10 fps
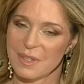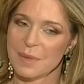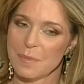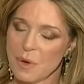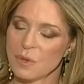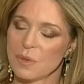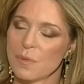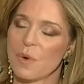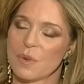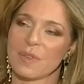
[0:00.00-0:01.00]
The most
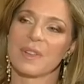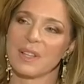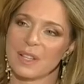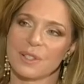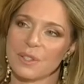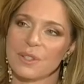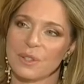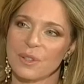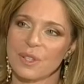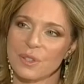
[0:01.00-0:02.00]
important thing is
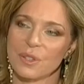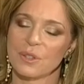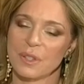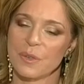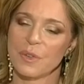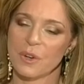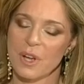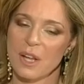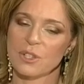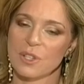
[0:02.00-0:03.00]
to live with your
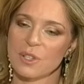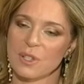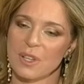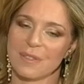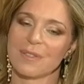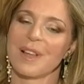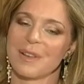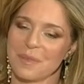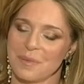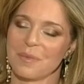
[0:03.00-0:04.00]
conscience,
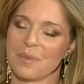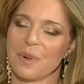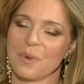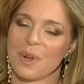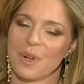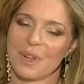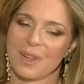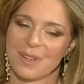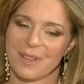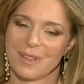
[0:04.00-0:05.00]
and you know,
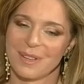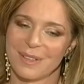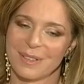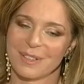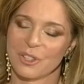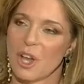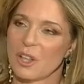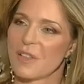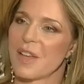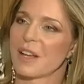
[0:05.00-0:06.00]

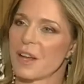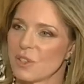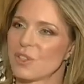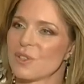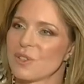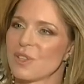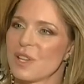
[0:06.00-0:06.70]
inshallah, that conscience